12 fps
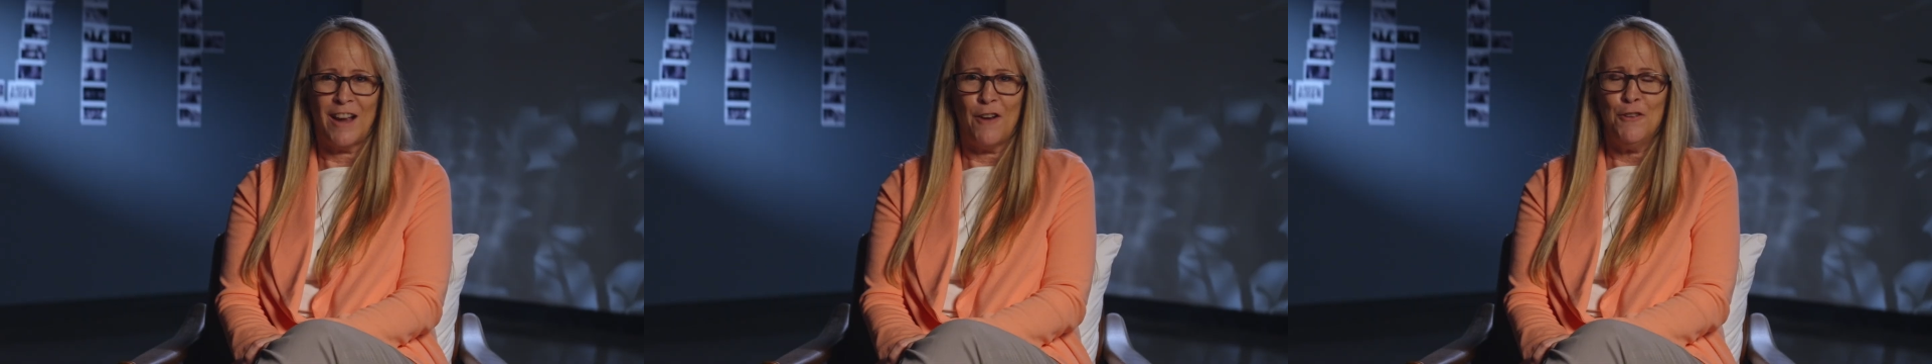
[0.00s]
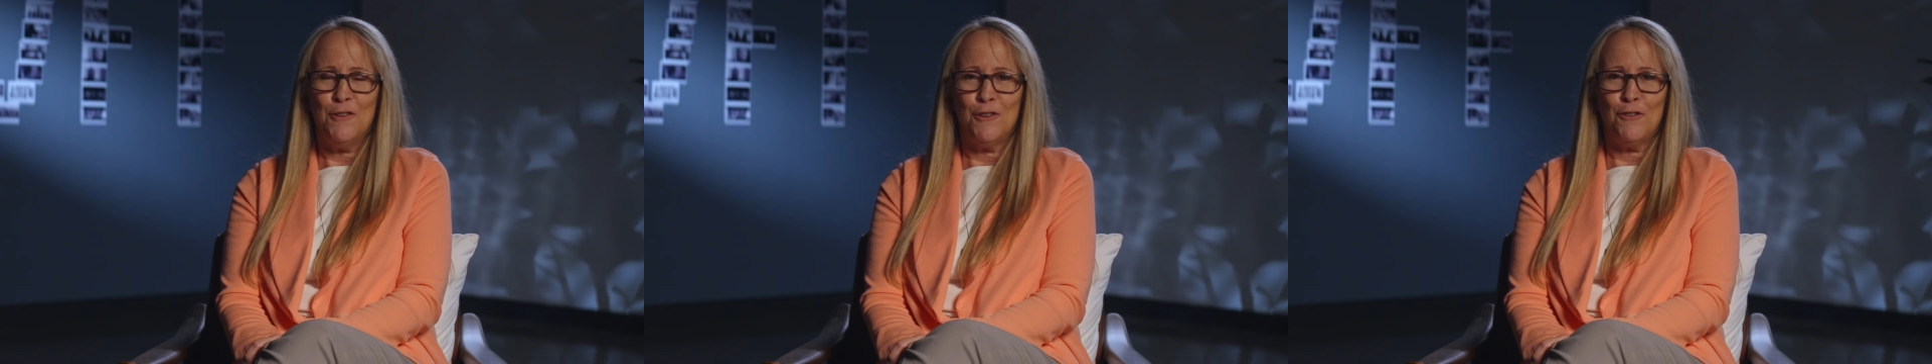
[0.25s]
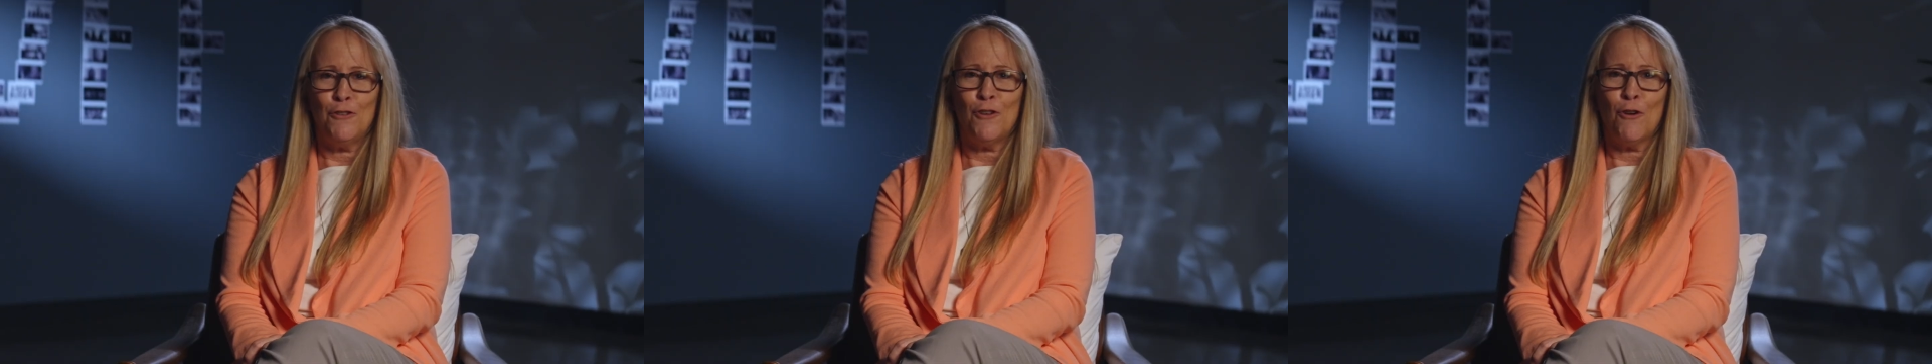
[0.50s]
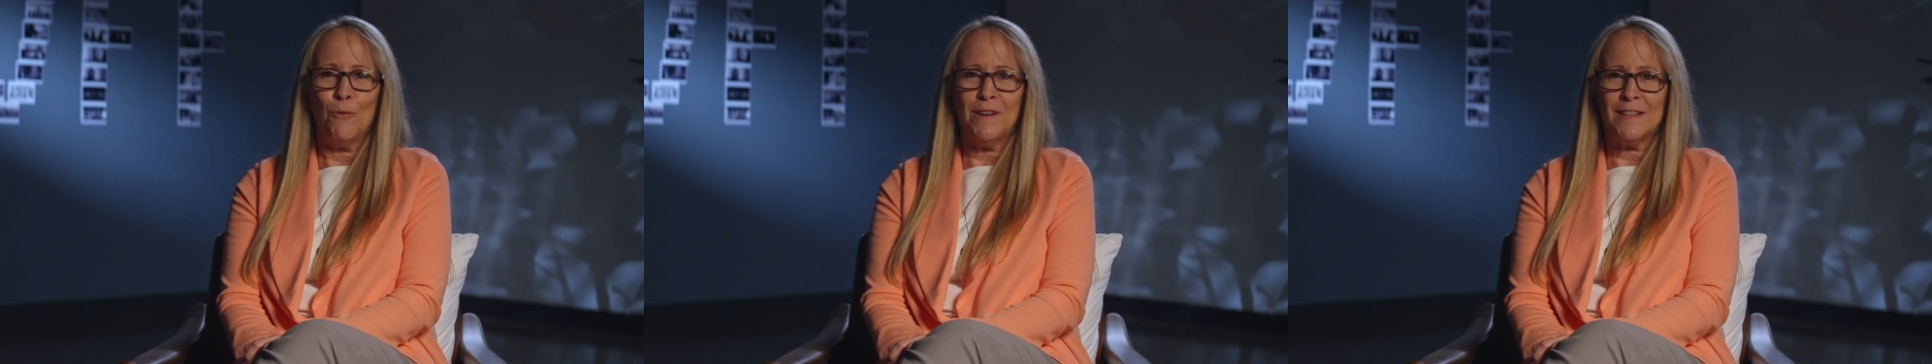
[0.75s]
How are you gonna
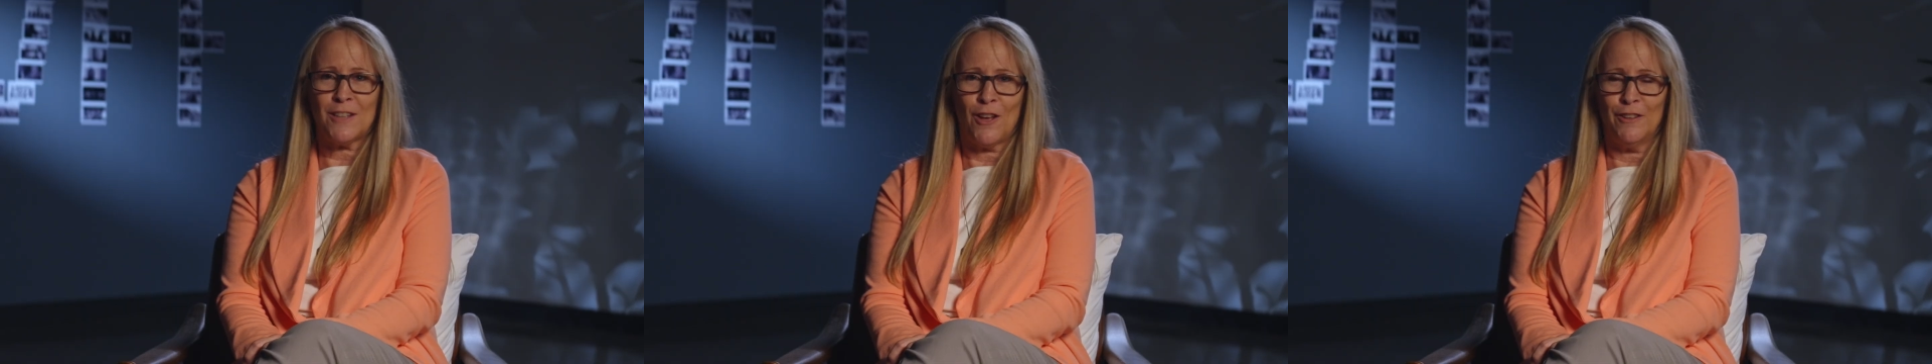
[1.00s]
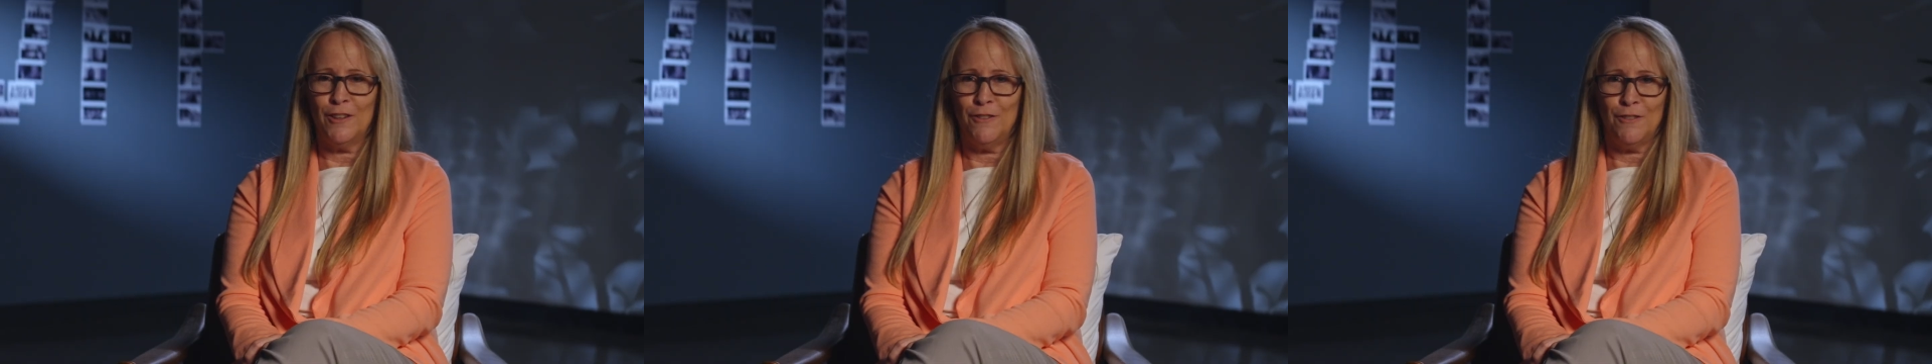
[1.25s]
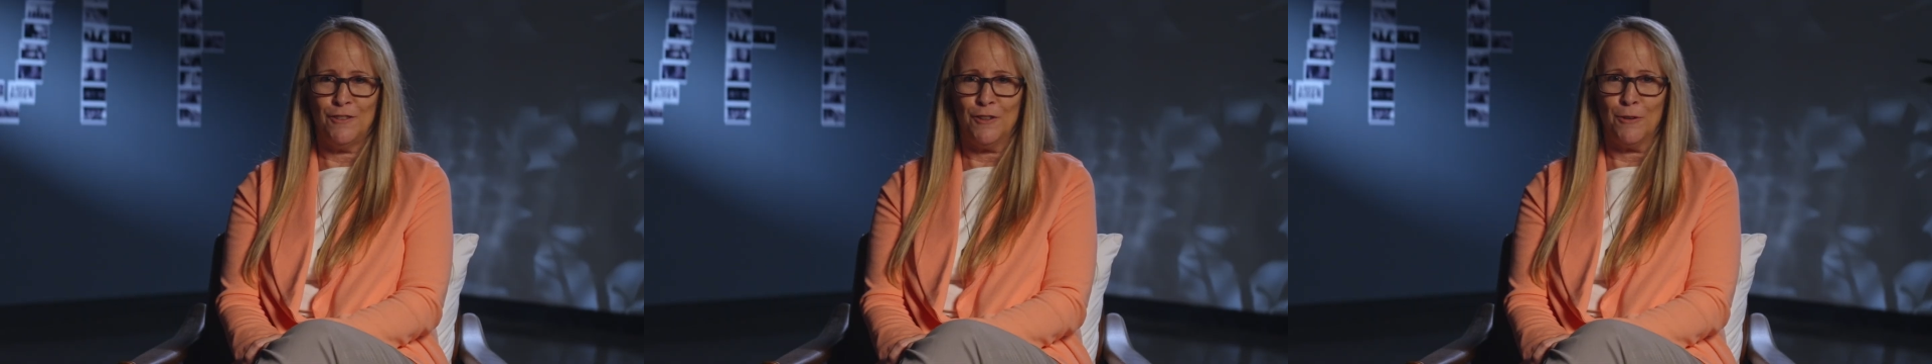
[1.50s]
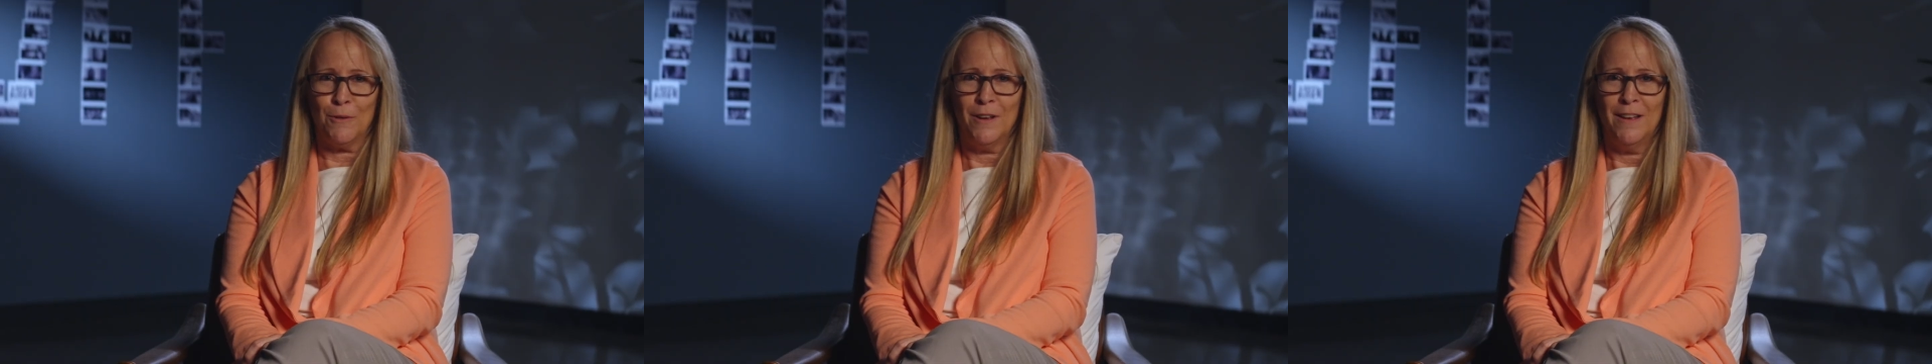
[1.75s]
know what He's calling you to
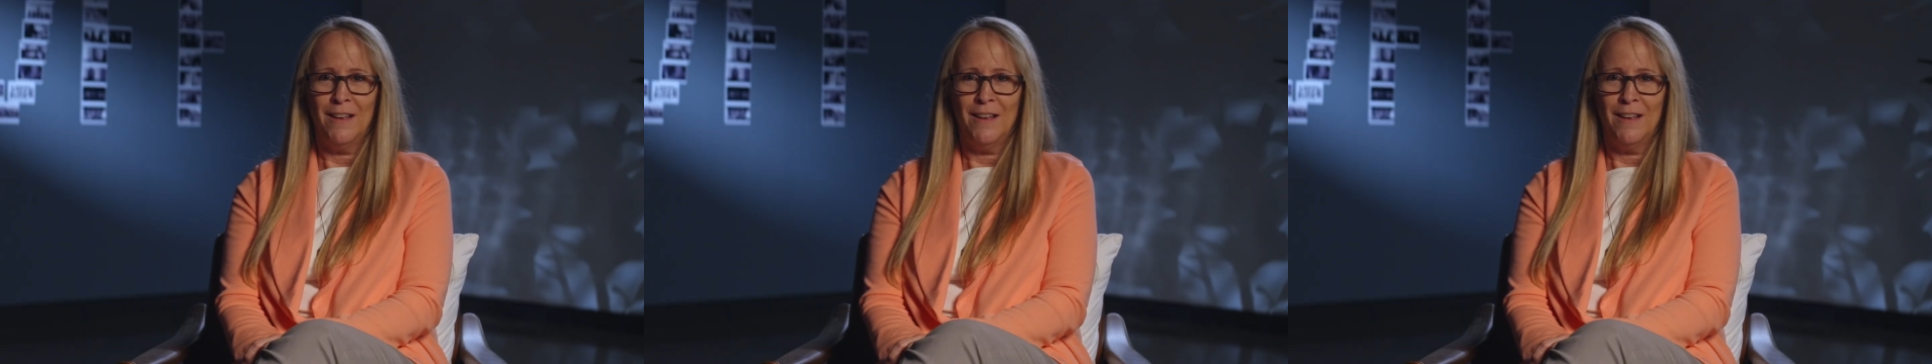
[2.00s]
do?